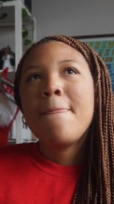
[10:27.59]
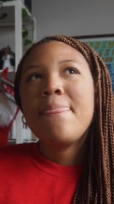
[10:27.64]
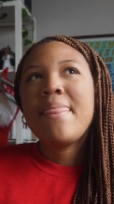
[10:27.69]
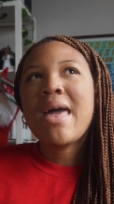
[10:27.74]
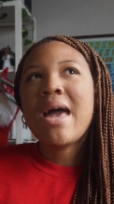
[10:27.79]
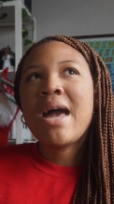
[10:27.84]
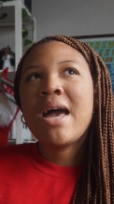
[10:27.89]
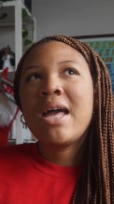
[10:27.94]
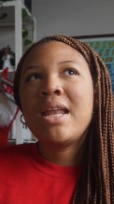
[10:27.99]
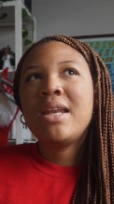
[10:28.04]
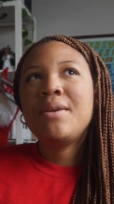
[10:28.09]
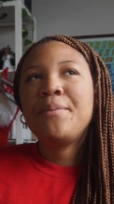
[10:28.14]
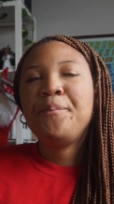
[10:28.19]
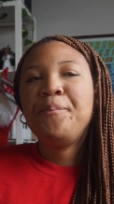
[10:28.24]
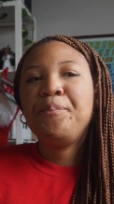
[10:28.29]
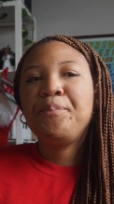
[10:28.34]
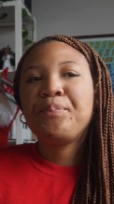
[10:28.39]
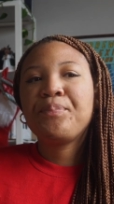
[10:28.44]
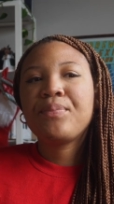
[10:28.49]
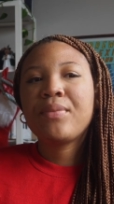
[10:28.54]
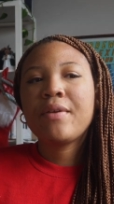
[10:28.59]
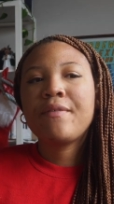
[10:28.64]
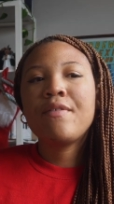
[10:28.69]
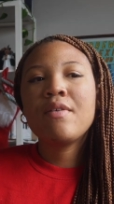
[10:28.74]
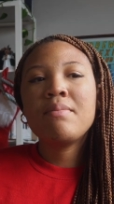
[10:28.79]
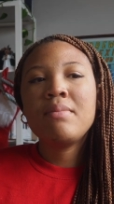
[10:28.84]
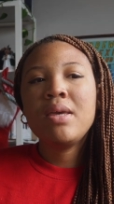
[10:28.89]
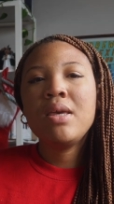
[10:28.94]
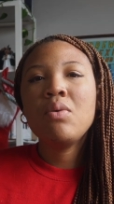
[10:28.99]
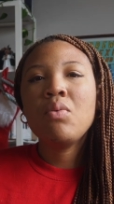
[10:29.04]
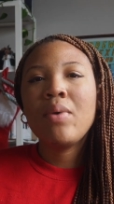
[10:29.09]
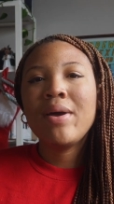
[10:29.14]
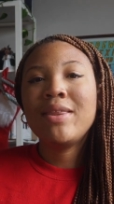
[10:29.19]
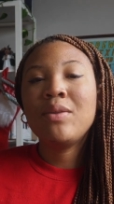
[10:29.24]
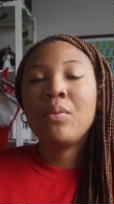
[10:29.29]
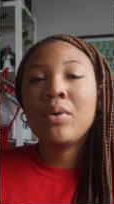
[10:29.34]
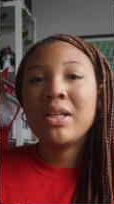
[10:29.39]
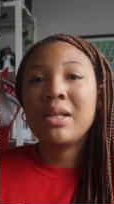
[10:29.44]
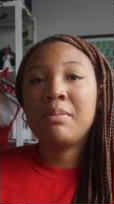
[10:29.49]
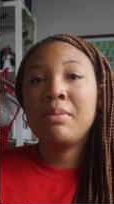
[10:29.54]
And for me,
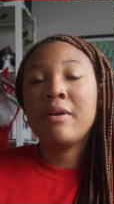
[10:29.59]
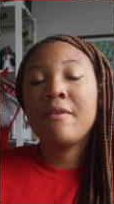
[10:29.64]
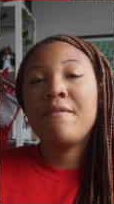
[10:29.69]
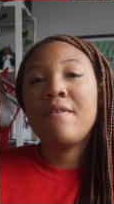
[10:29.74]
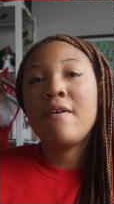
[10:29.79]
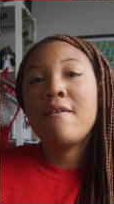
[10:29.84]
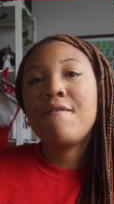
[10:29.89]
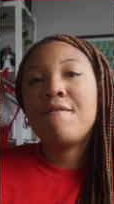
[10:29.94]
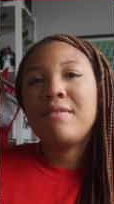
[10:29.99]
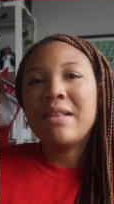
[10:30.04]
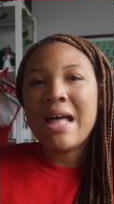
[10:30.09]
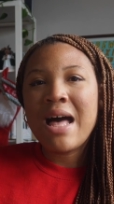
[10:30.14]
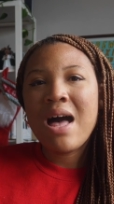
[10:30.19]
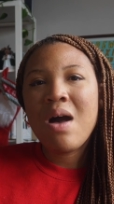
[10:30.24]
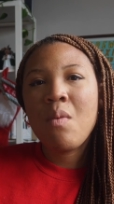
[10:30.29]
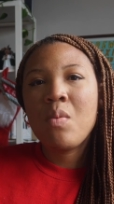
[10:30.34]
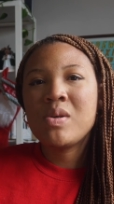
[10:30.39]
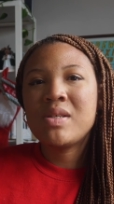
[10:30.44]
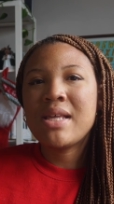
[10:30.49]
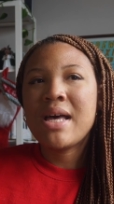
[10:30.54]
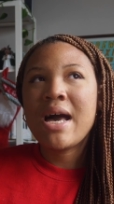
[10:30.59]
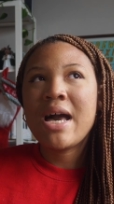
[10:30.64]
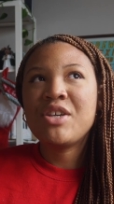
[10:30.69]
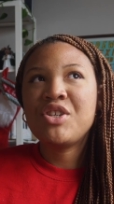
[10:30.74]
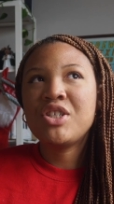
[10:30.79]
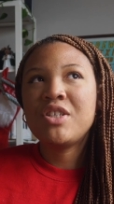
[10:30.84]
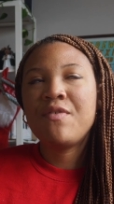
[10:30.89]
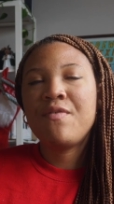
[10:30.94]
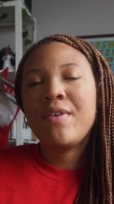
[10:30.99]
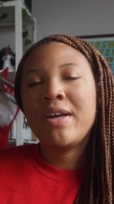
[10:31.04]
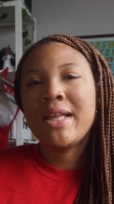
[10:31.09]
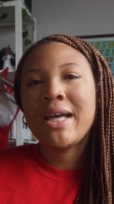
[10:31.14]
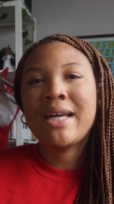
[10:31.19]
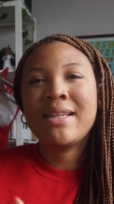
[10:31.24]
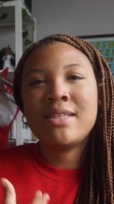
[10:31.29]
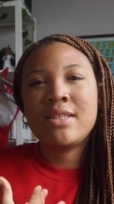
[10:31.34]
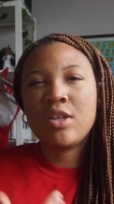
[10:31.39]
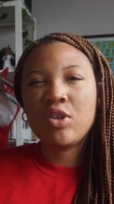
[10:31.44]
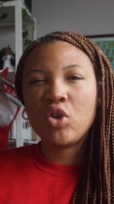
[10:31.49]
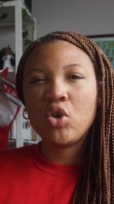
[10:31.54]
when where the book fell flat was that I just felt
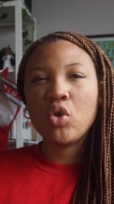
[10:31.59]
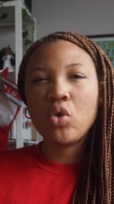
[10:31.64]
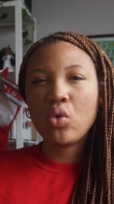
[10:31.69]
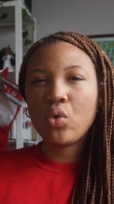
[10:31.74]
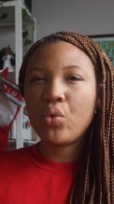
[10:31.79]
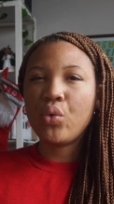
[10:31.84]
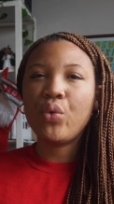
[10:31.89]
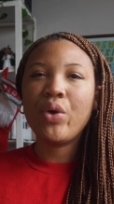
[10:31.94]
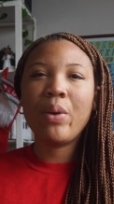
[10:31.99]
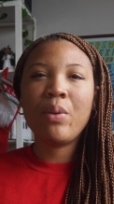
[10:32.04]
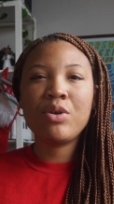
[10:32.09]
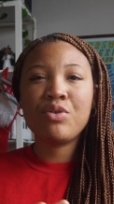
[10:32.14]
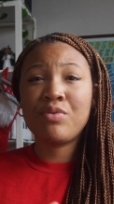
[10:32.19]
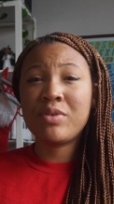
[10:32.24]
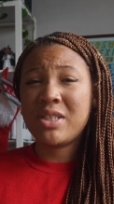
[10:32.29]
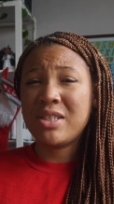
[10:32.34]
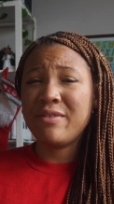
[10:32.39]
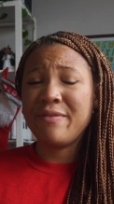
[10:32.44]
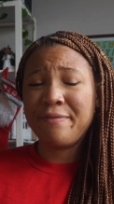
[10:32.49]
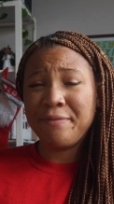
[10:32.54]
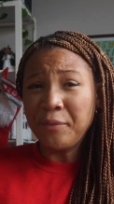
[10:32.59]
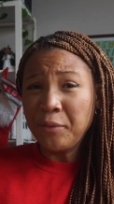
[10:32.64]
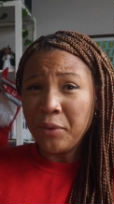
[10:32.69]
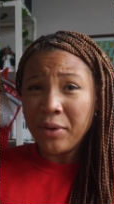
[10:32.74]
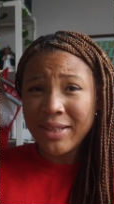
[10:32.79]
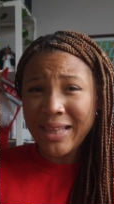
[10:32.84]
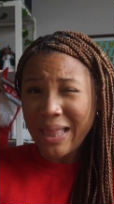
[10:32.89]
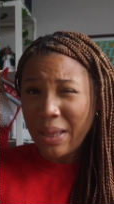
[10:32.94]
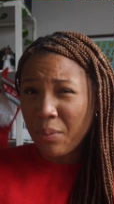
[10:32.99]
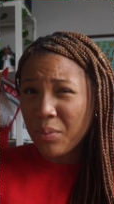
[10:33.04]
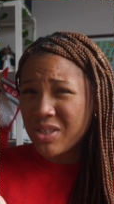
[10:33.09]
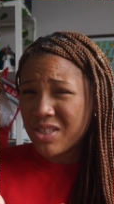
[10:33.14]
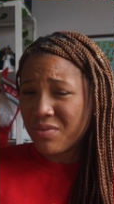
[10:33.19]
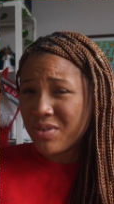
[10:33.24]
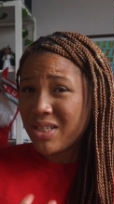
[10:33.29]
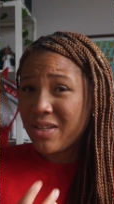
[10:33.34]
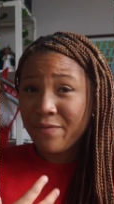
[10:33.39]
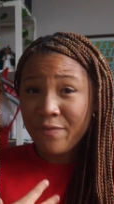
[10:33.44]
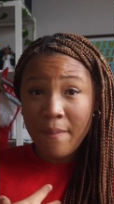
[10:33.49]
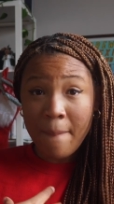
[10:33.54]
like I didn't know who it was written for. Like, was it
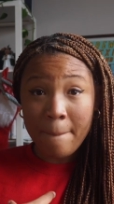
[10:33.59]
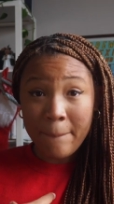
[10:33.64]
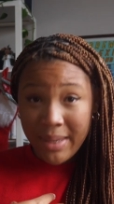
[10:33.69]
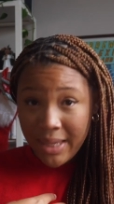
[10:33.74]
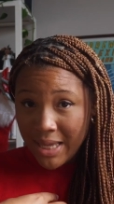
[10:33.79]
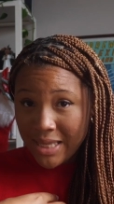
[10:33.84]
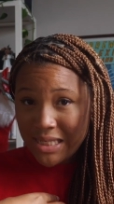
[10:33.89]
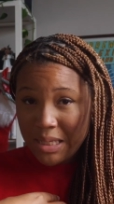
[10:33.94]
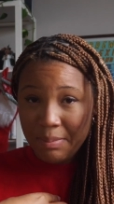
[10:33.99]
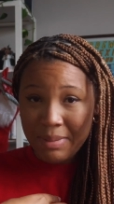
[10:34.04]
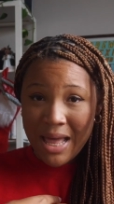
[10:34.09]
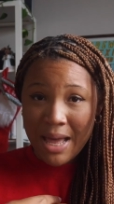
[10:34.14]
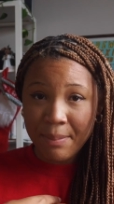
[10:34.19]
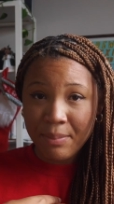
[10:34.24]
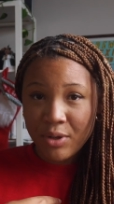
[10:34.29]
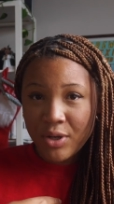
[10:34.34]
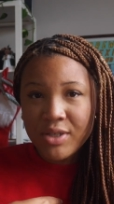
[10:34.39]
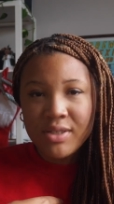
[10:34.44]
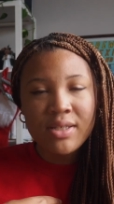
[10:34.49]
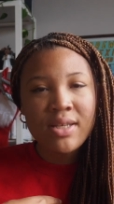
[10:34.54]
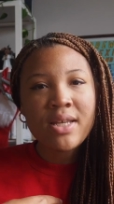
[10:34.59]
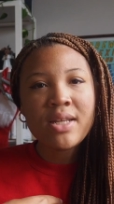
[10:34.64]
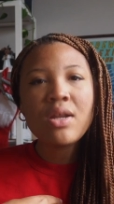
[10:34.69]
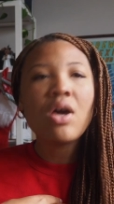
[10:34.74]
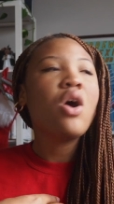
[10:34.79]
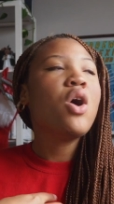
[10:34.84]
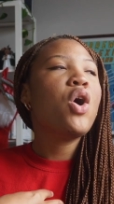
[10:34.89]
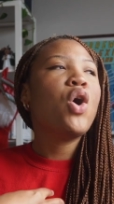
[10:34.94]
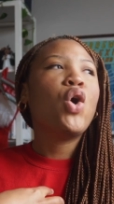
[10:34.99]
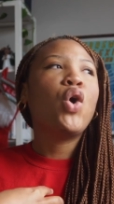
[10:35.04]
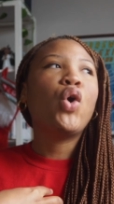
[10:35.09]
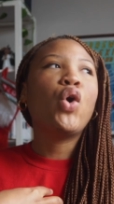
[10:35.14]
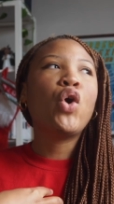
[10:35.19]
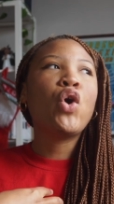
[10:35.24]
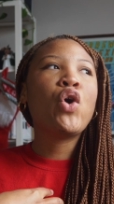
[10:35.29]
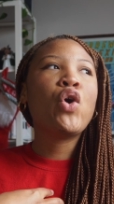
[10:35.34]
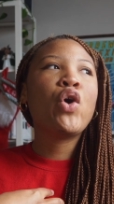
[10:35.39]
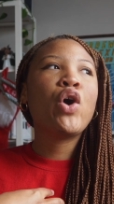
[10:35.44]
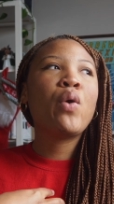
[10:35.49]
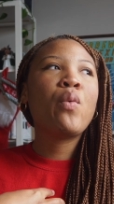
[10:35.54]
written for me as a black person,
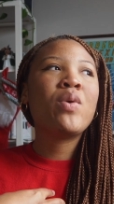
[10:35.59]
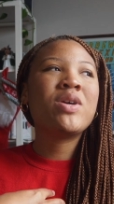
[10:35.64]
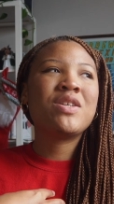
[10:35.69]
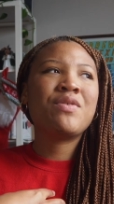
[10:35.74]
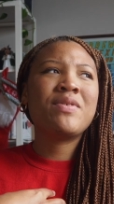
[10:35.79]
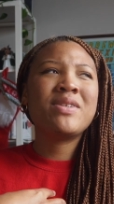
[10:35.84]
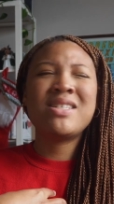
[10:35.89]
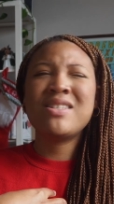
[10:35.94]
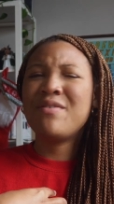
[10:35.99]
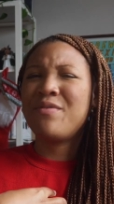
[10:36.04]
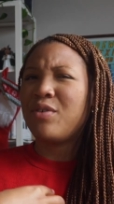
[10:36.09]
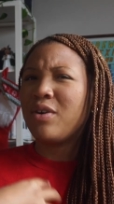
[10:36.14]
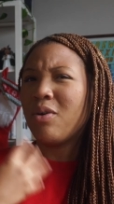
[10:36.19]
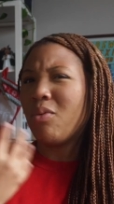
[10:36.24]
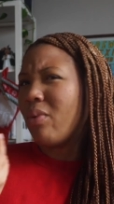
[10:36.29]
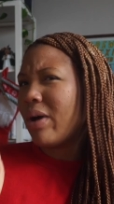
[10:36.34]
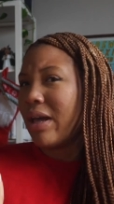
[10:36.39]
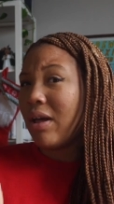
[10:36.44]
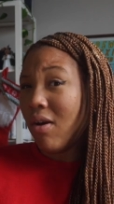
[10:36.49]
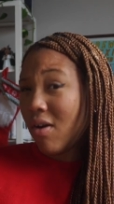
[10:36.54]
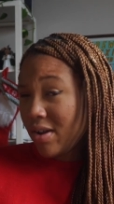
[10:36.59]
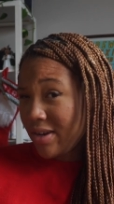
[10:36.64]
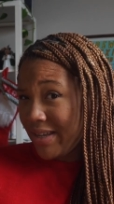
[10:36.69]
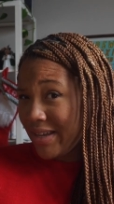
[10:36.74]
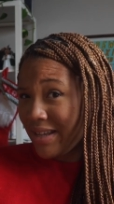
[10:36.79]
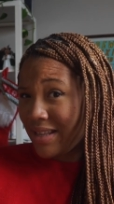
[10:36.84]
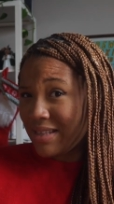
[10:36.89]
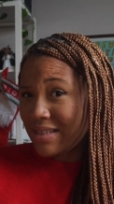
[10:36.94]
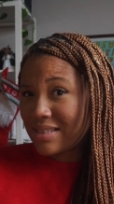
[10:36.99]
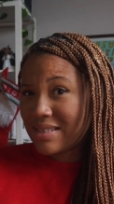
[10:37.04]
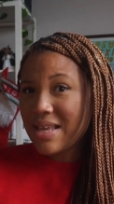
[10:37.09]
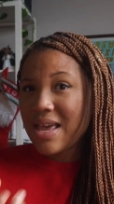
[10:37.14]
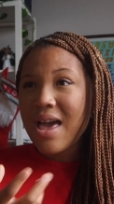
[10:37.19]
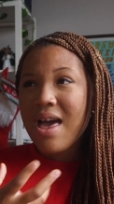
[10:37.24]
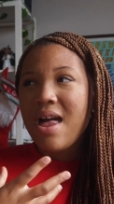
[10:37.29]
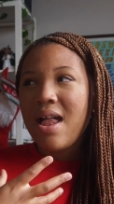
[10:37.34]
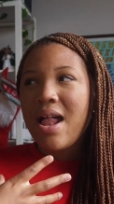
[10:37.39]
or was it written for a white audience?